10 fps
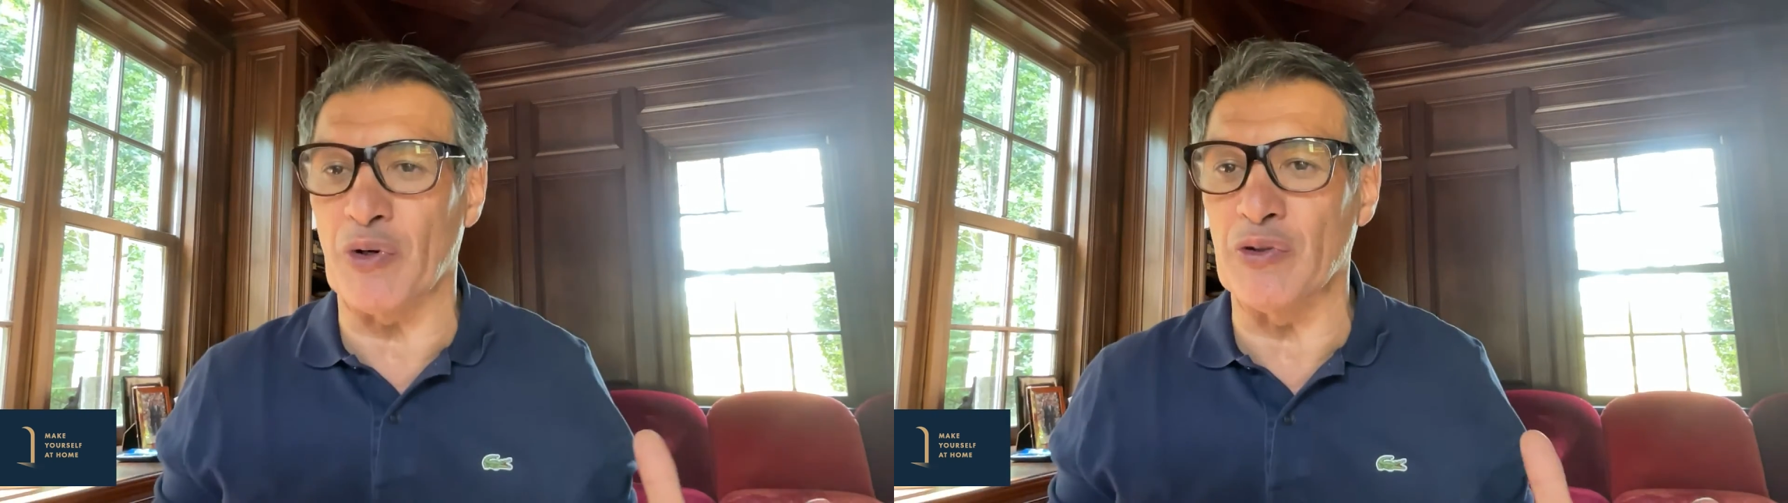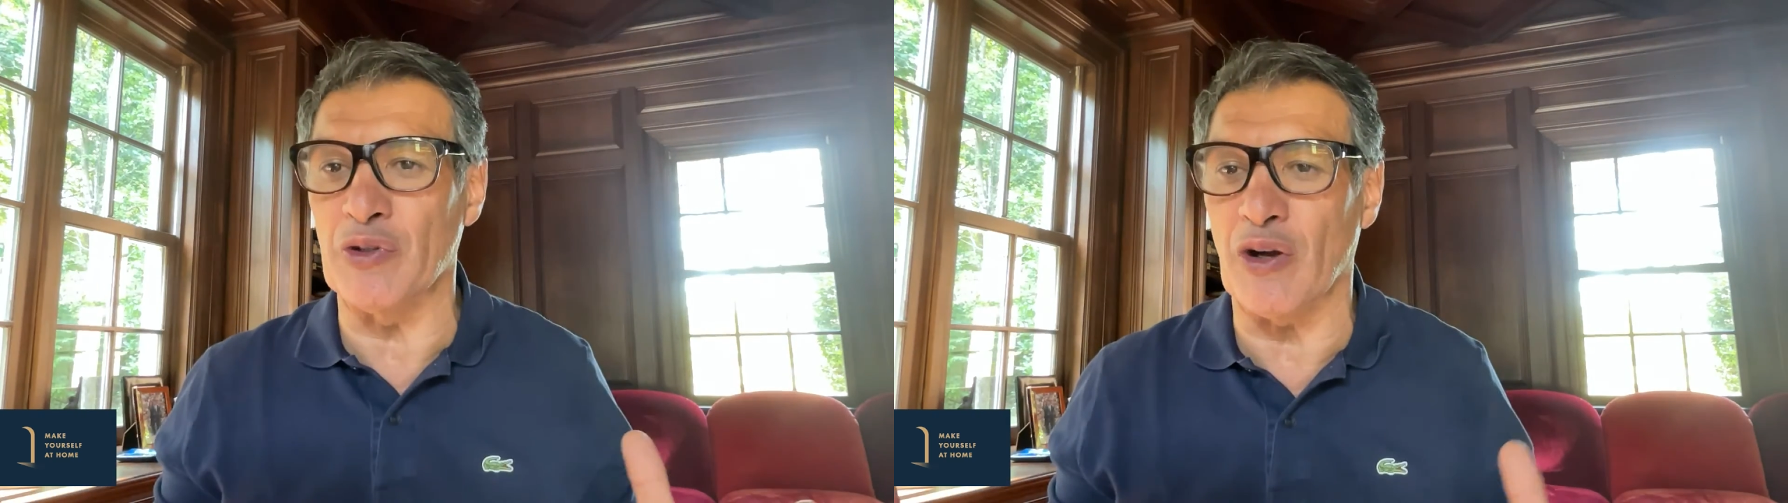
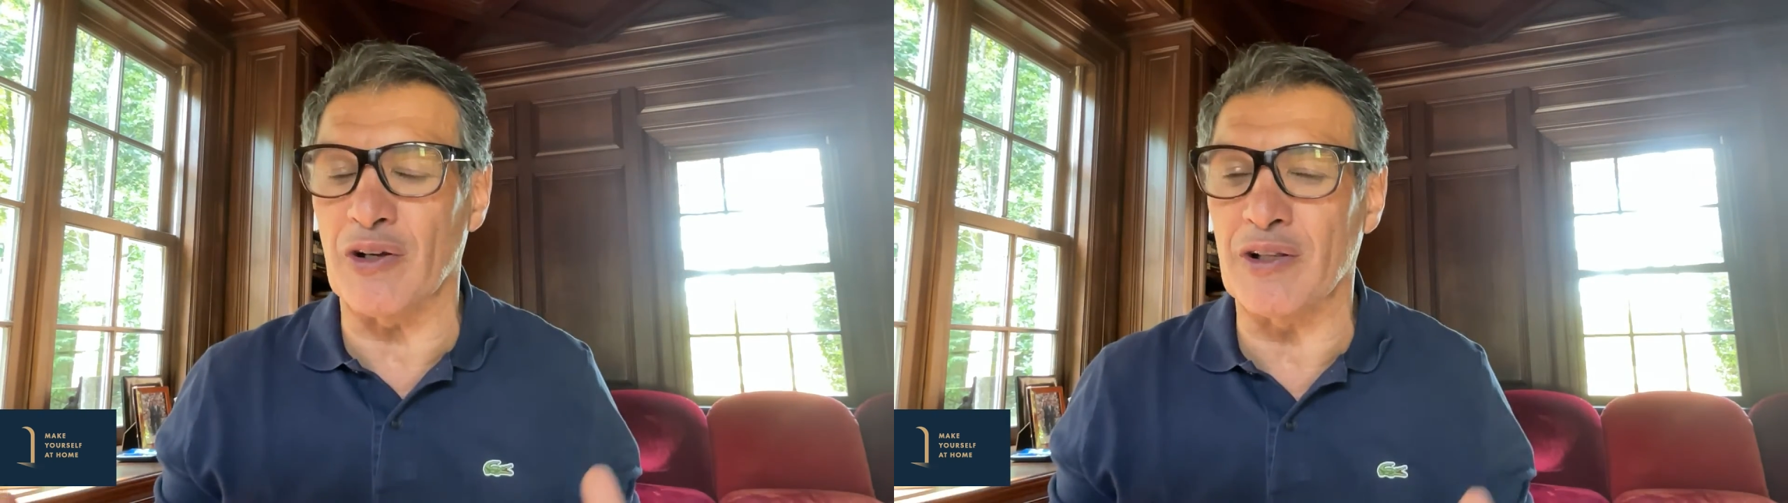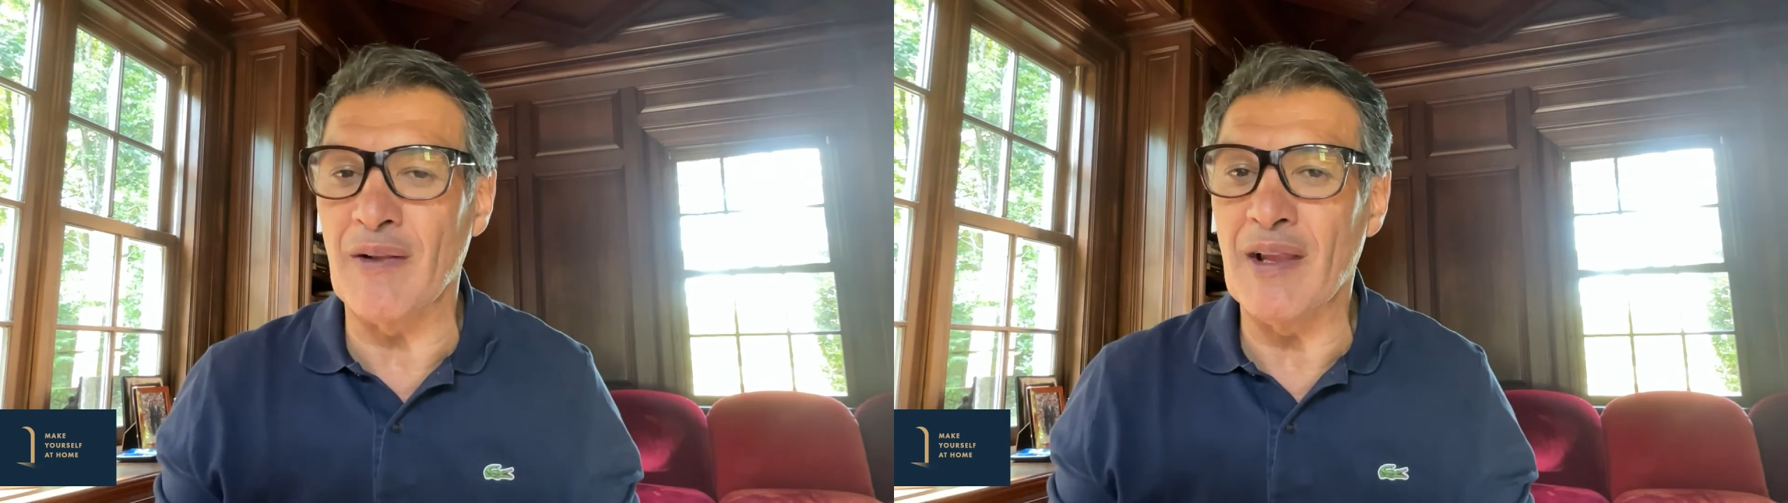in New
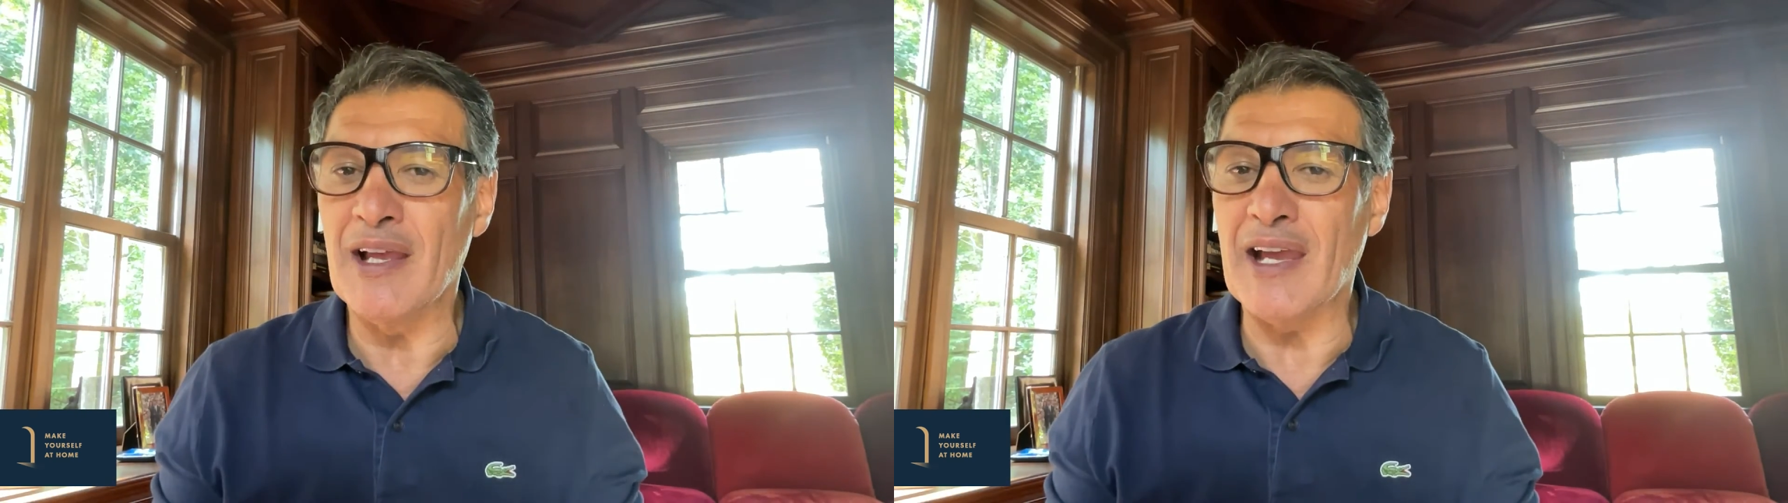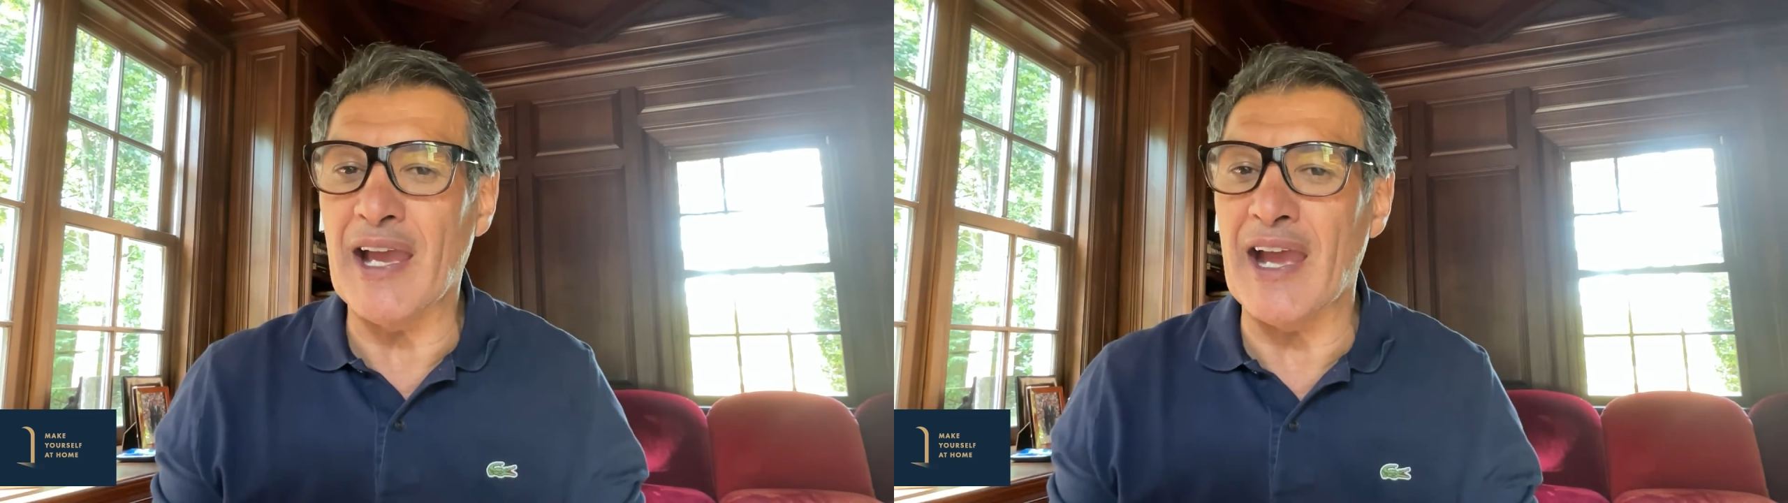York,
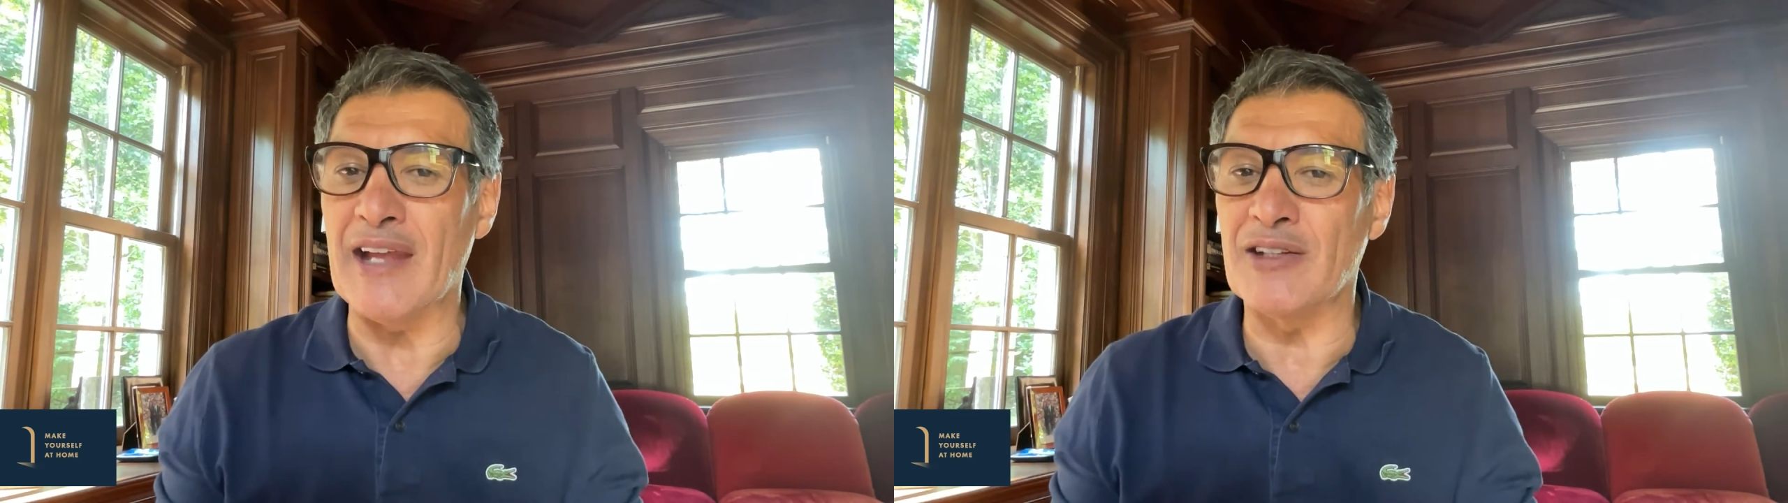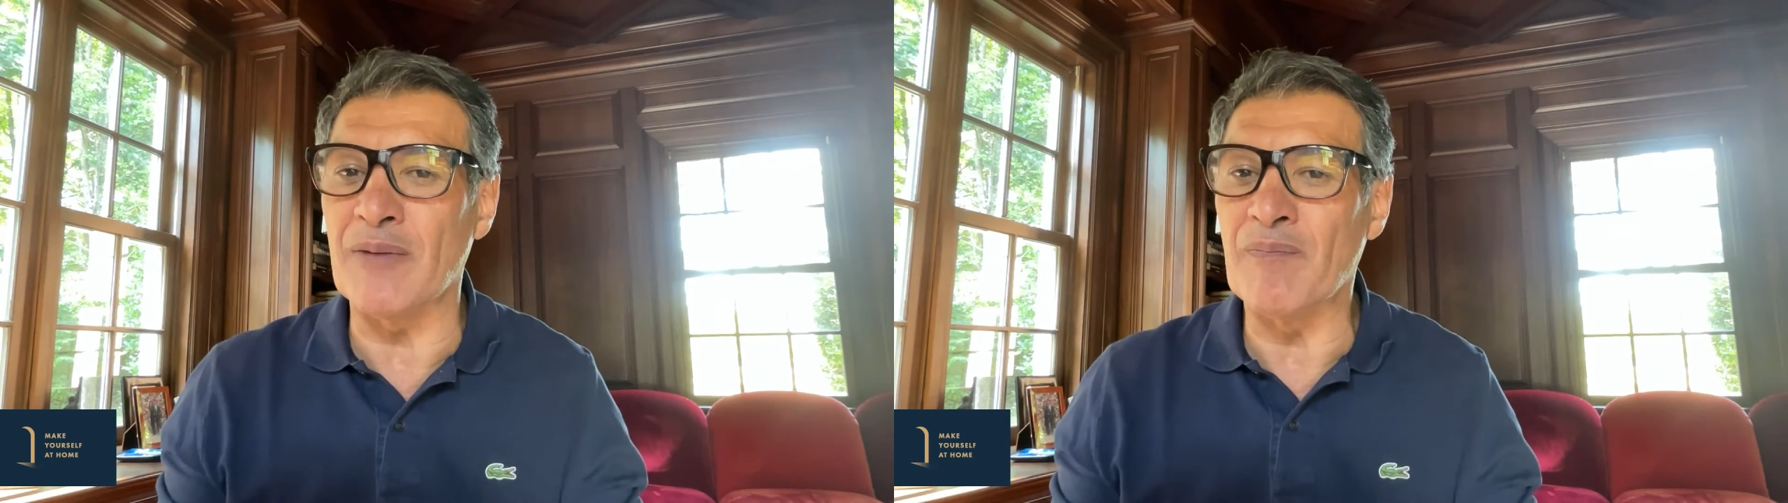
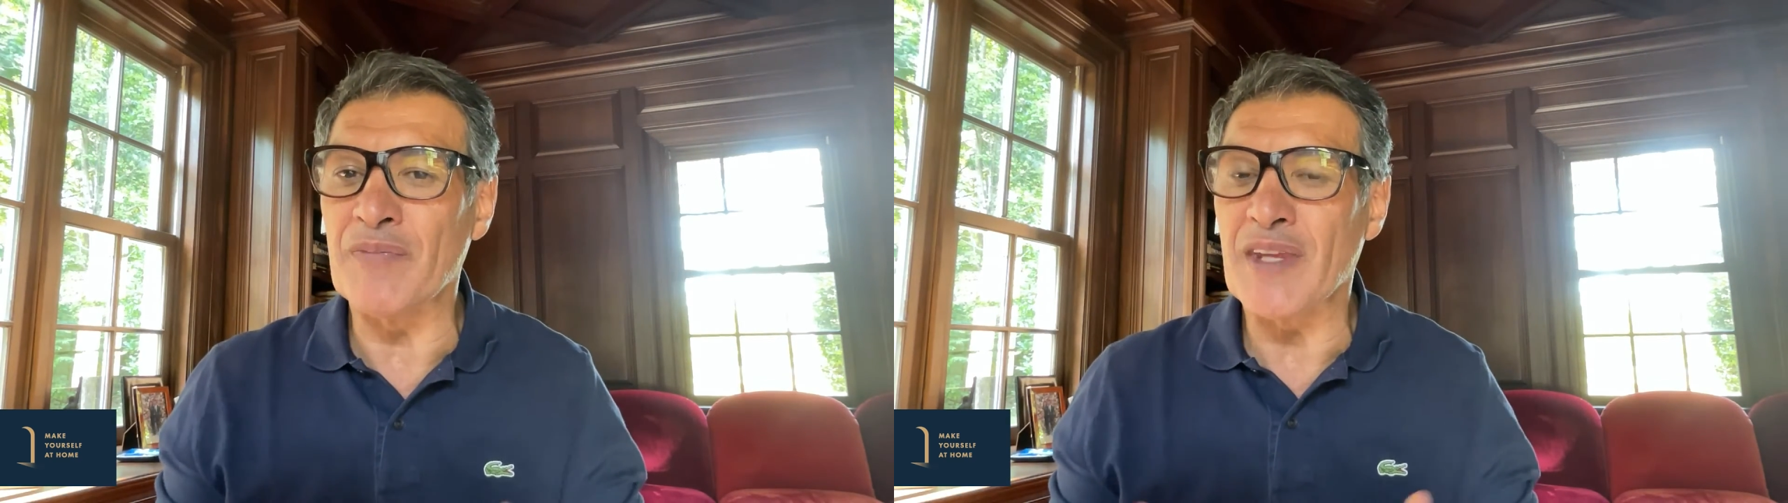and